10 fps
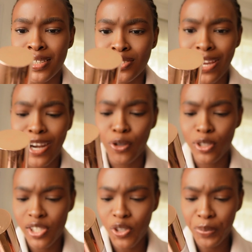
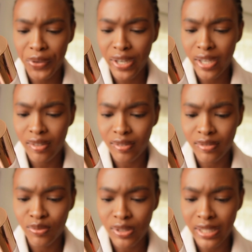Charlotte Tilbury.
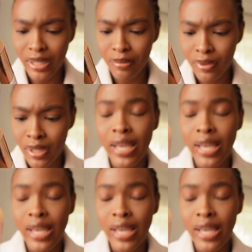What's her name?